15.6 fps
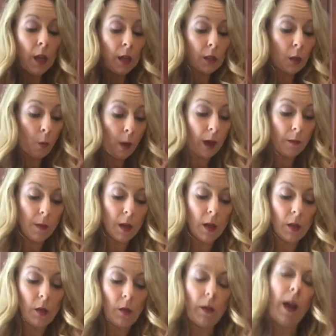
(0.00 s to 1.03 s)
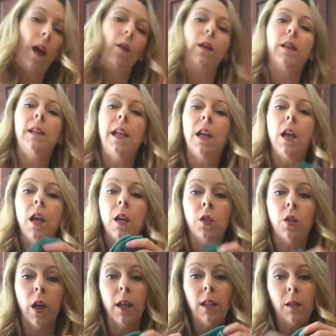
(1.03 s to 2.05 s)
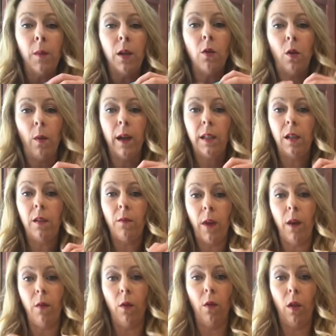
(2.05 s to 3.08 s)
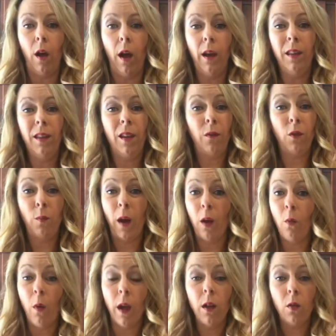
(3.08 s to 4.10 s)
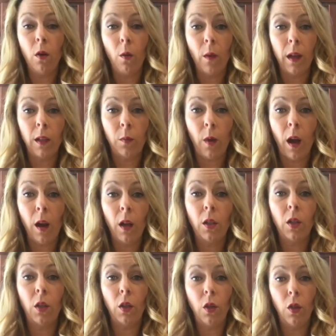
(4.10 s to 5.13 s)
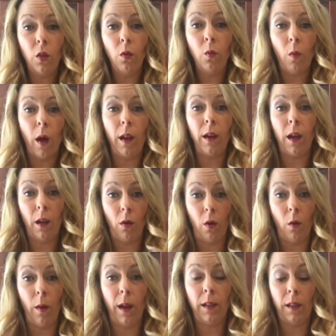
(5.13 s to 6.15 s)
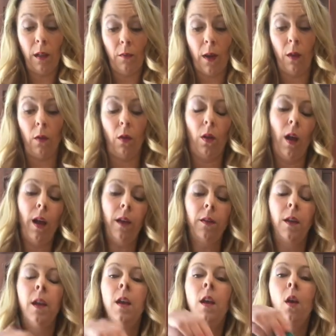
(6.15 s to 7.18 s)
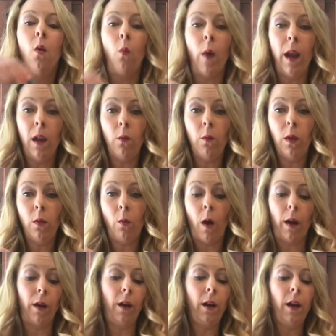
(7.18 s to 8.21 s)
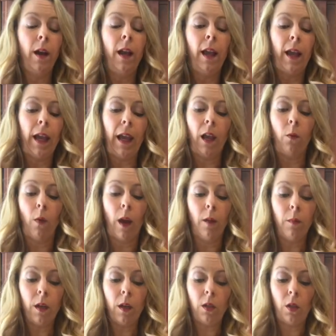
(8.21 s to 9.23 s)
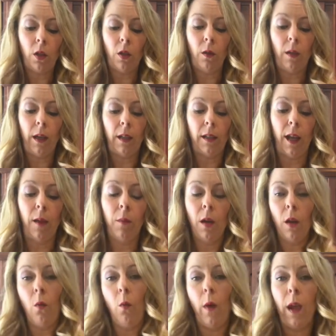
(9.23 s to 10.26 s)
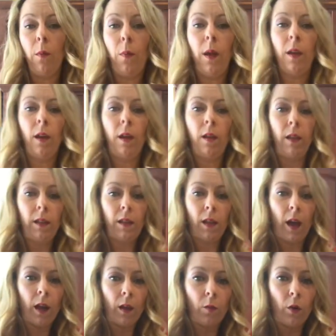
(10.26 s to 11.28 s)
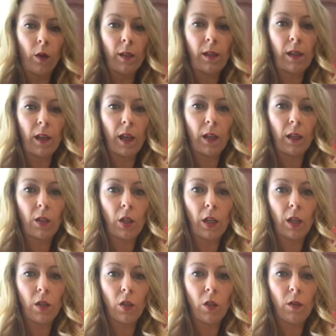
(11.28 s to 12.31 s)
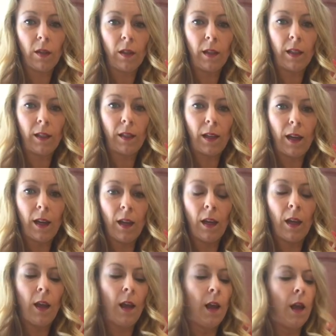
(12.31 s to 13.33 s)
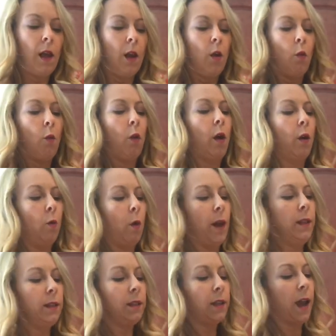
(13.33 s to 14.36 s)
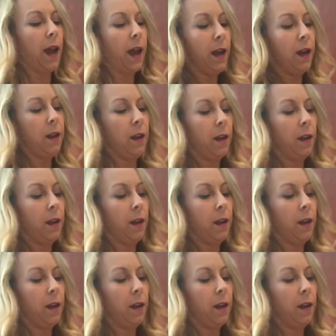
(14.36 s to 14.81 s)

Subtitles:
So what I'm gonna do now is take just my Norwex EnviroCloth. If you buy one Norwex product, you want a Norwex EnviroCloth. Wet it with water, and what I'm gonna do is I'm gonna wipe this cutting board. See that chicken juice glistening on one side?